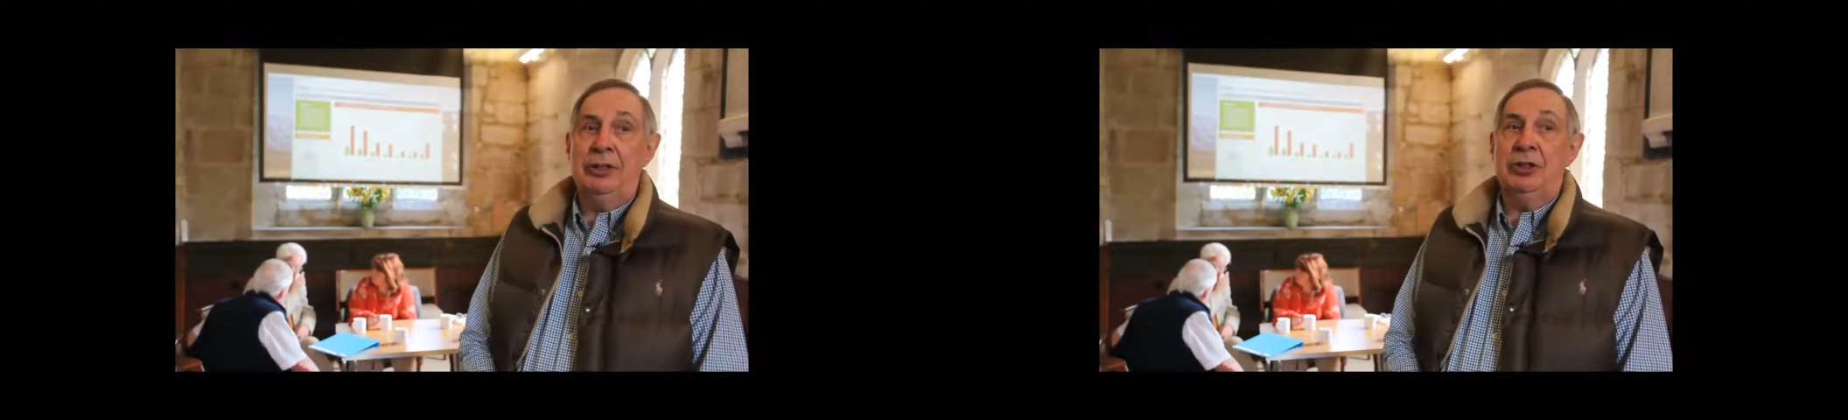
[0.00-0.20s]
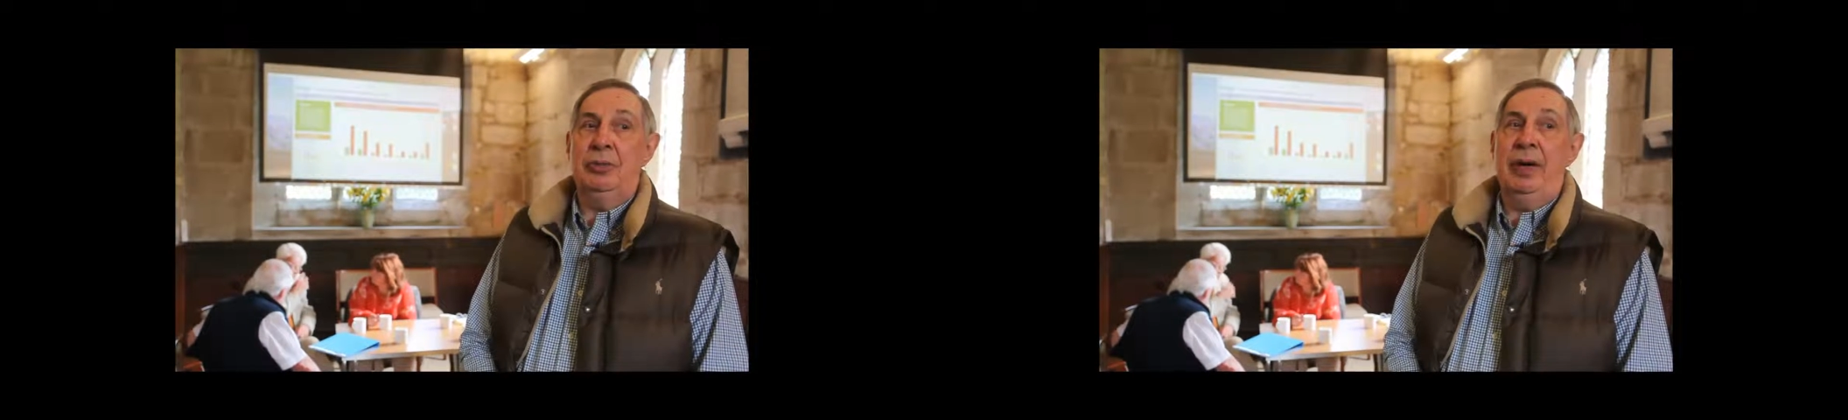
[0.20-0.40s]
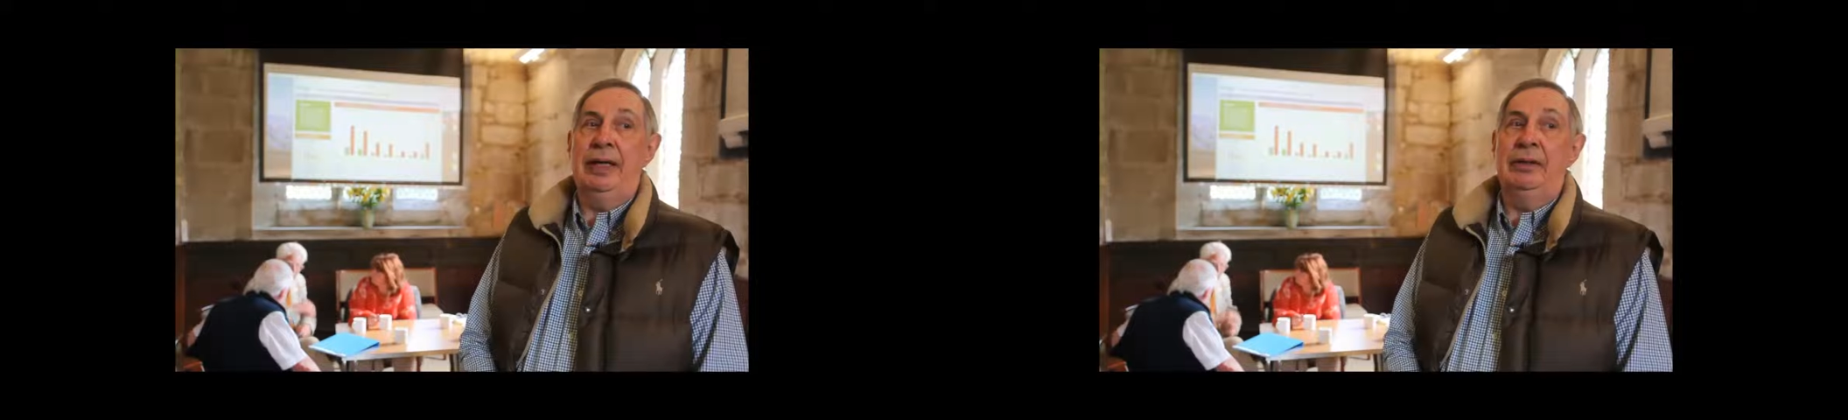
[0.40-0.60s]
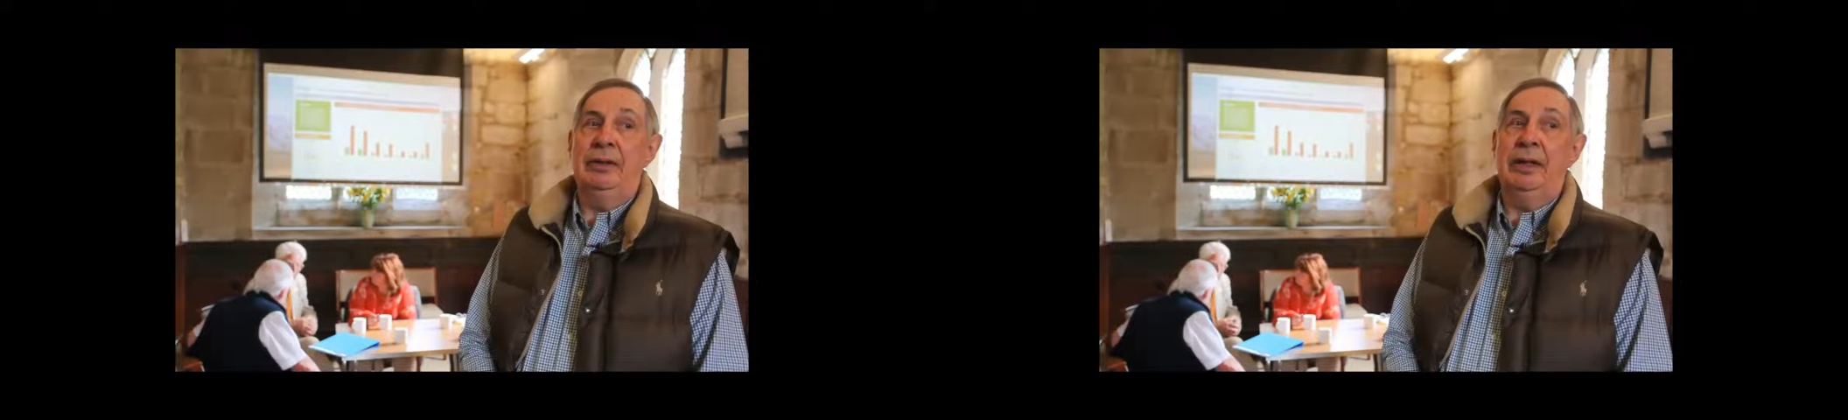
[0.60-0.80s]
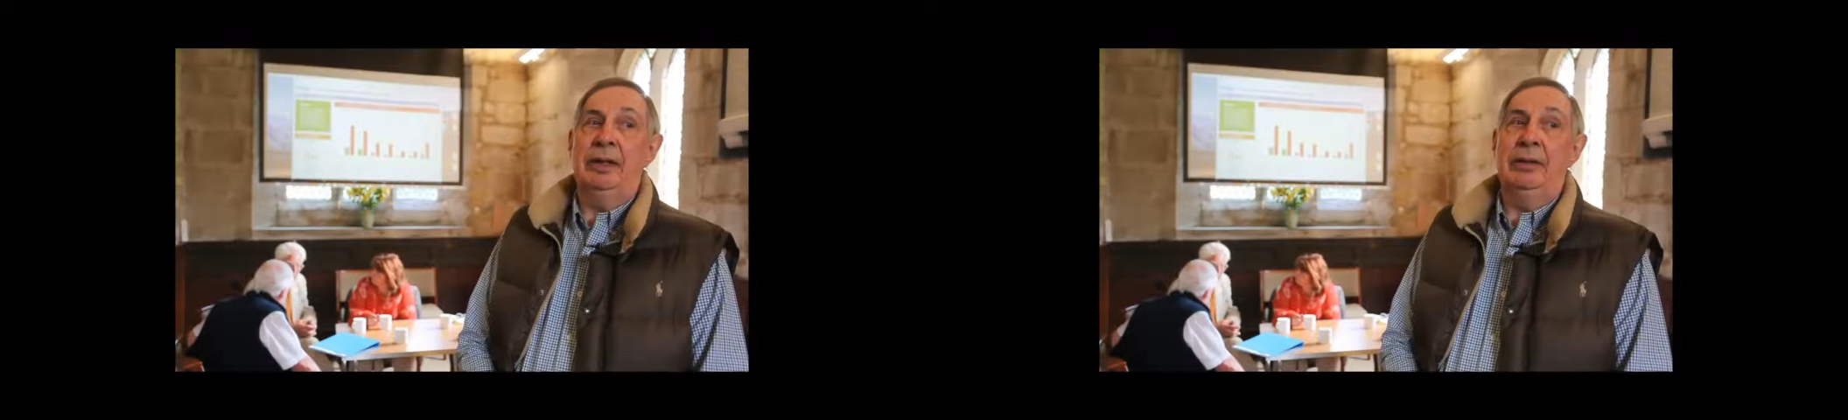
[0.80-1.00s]
to make
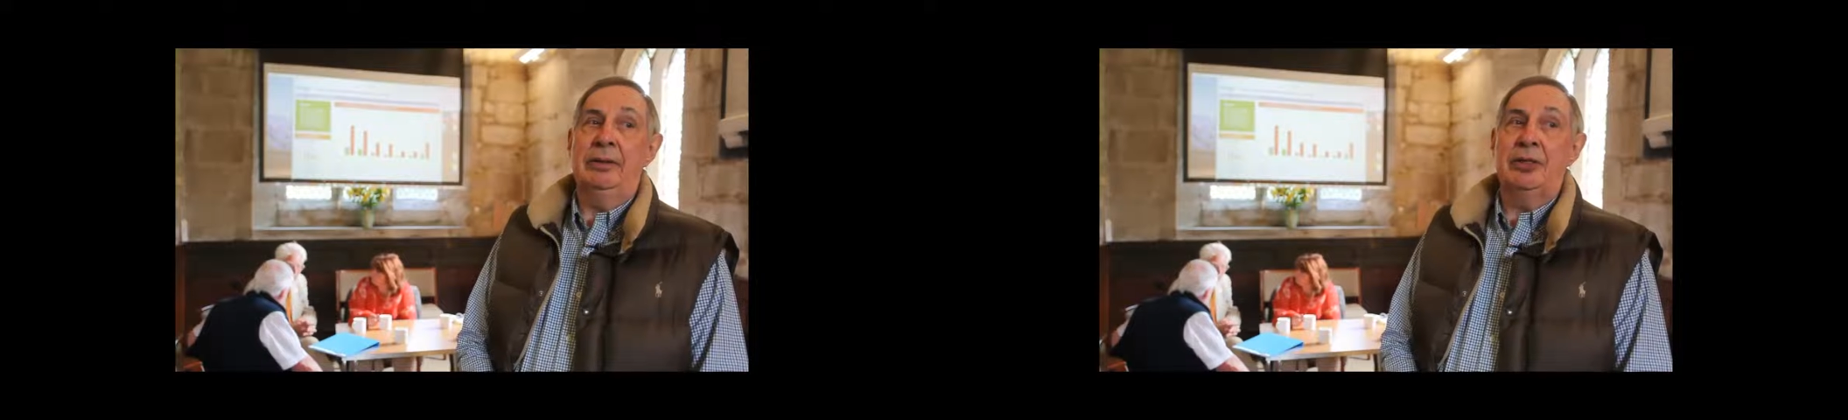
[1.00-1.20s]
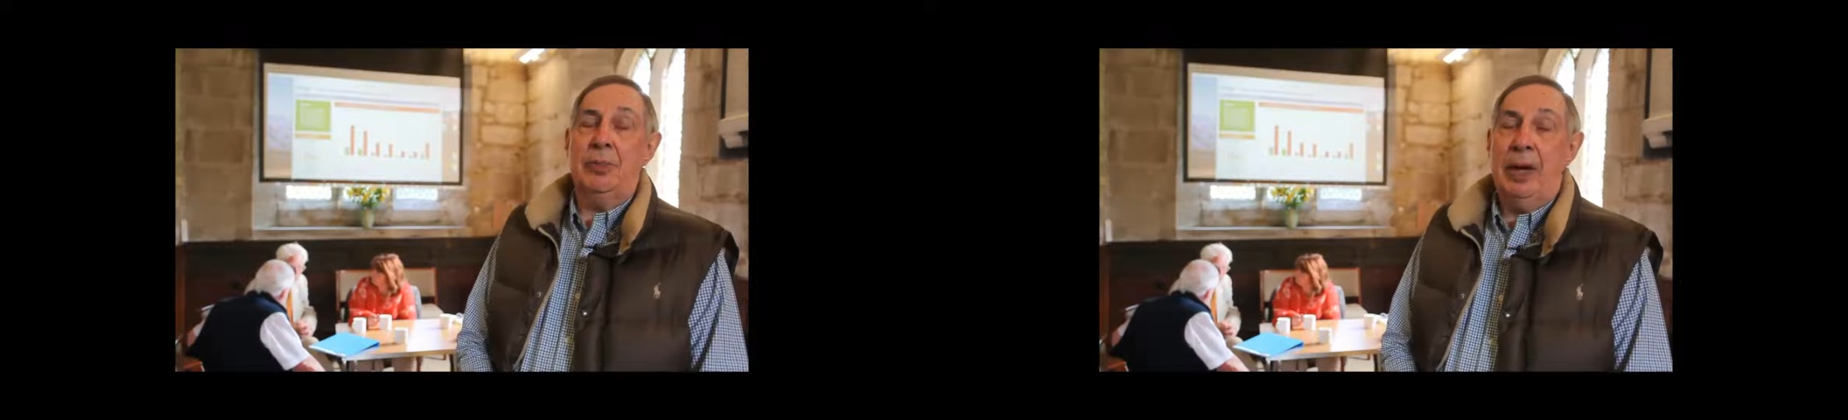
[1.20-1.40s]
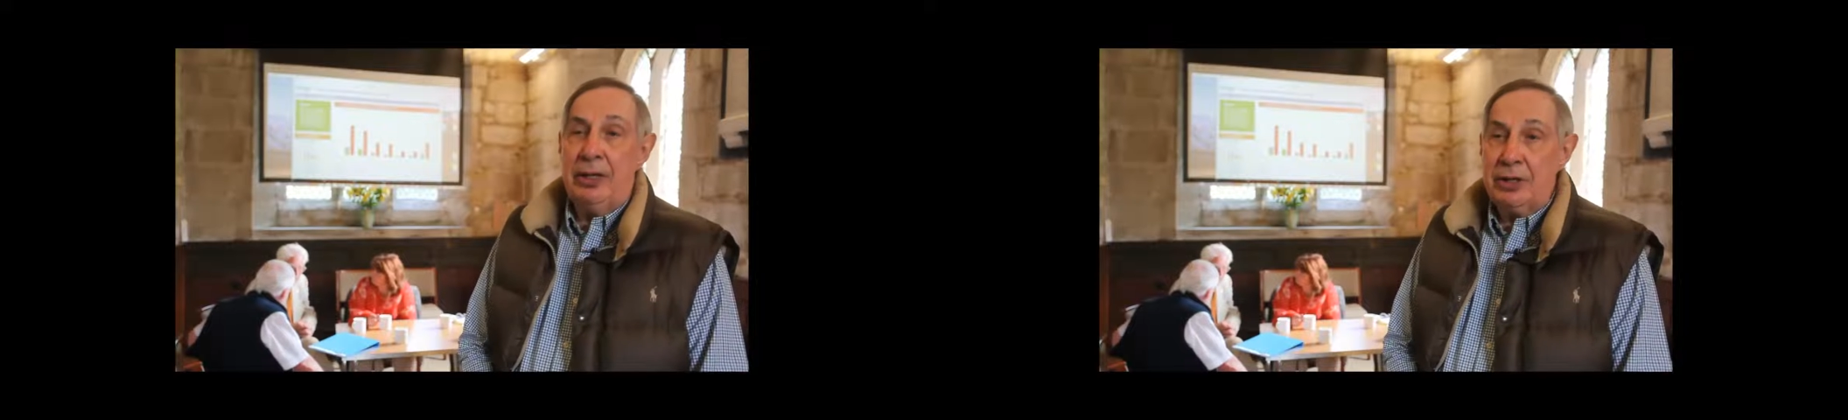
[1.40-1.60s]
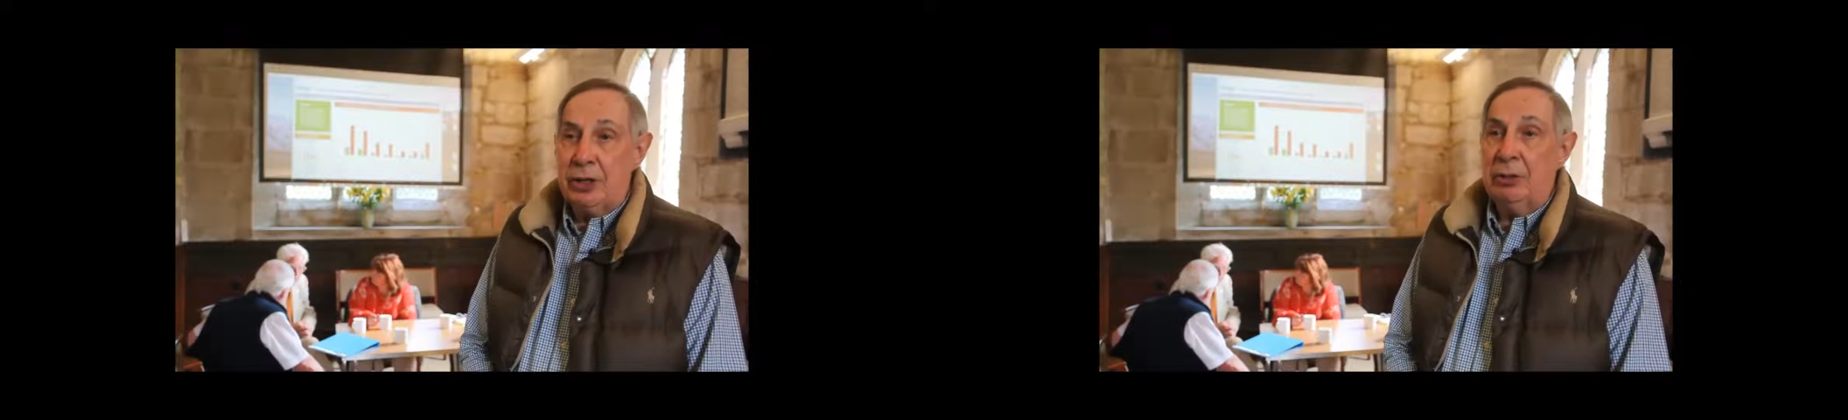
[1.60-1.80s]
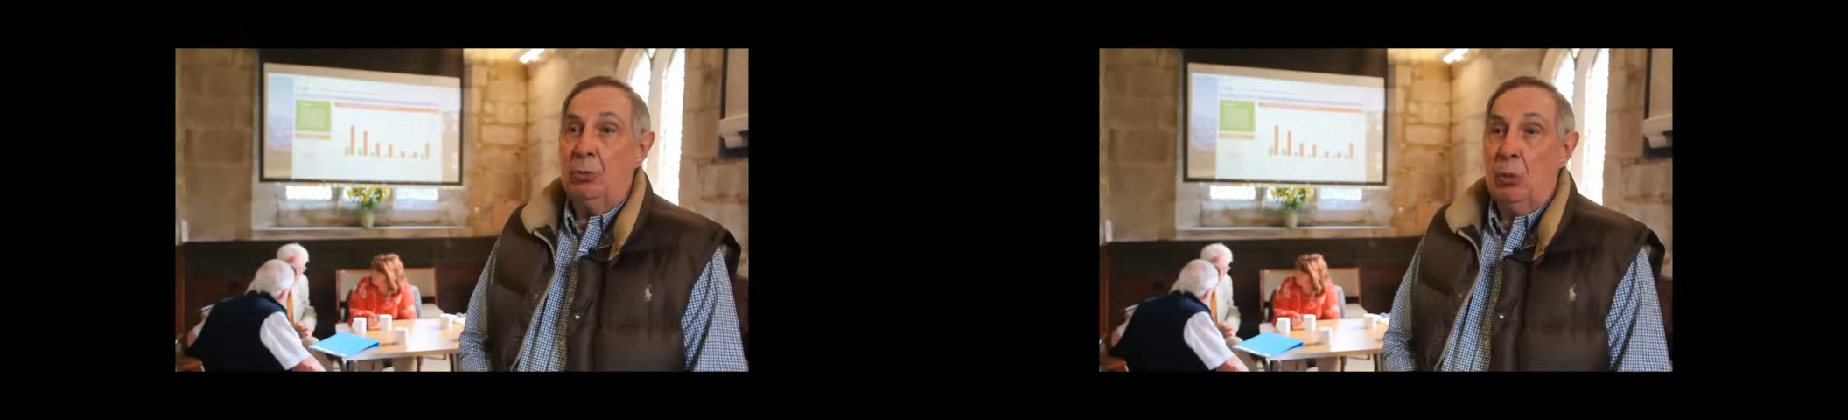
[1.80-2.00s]
the
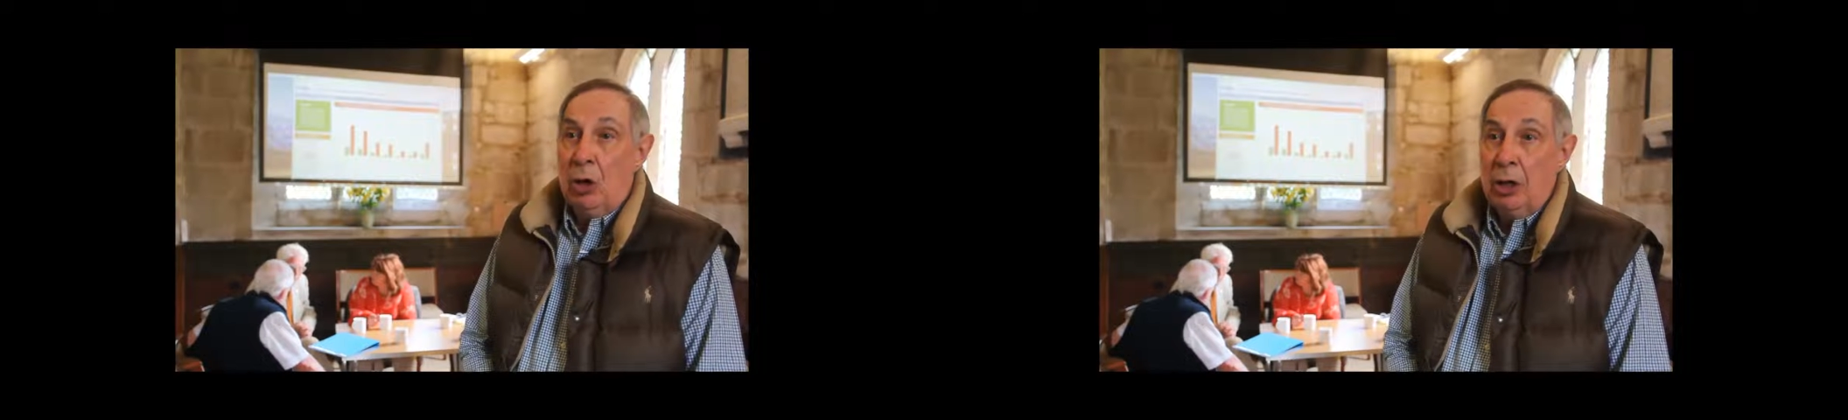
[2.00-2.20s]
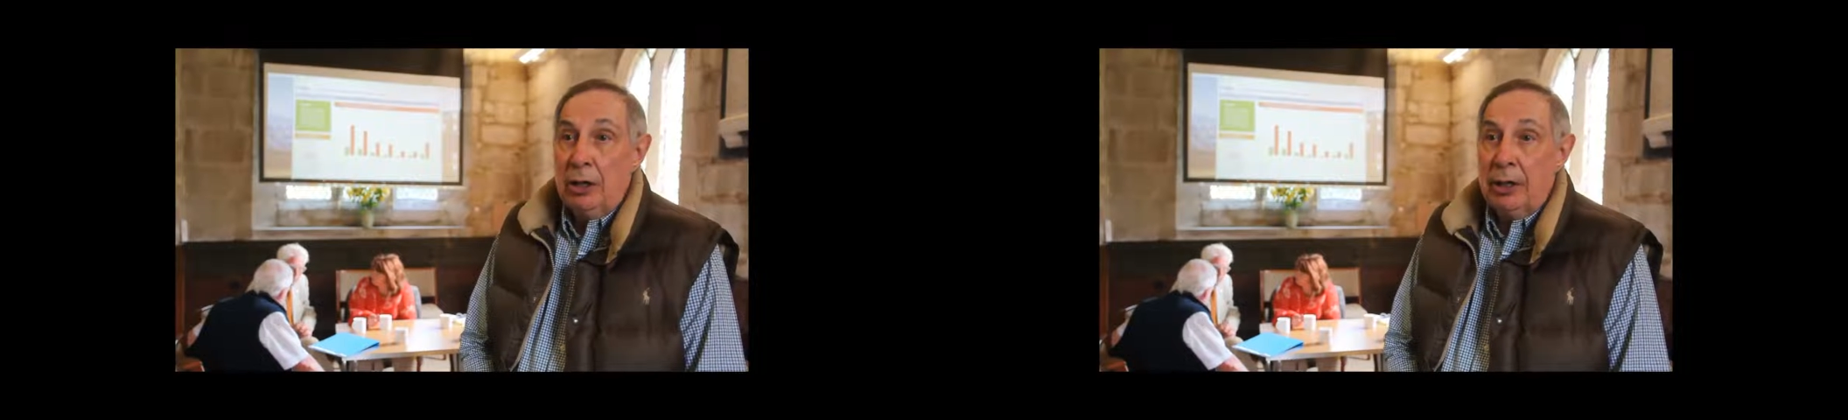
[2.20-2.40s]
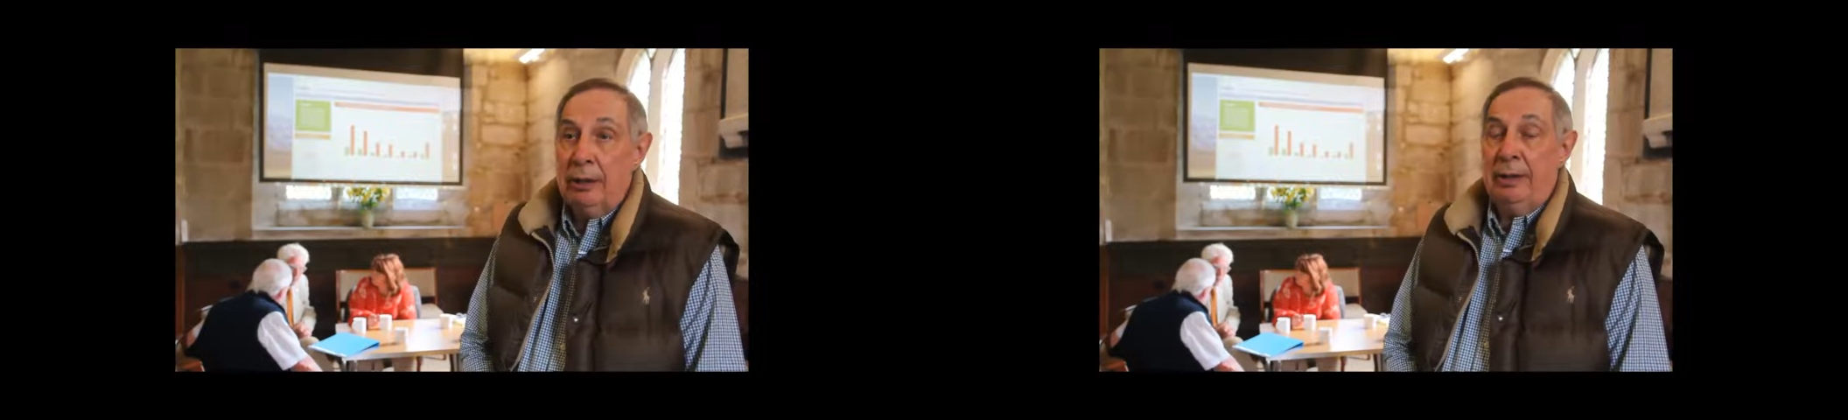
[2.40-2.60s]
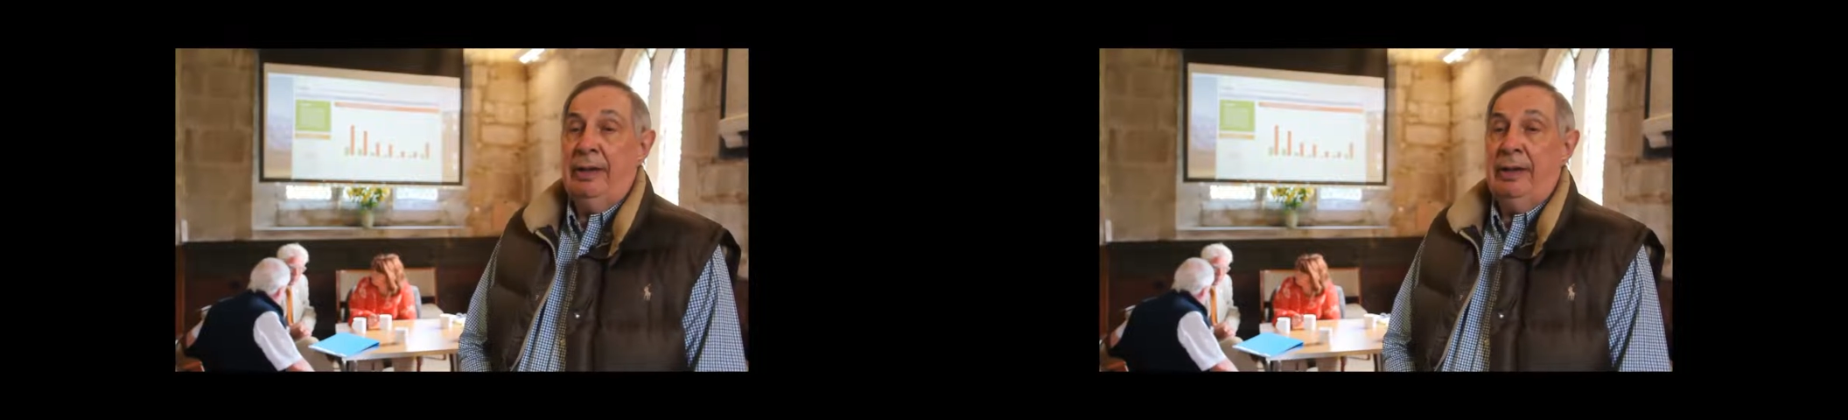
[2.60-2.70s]
space work,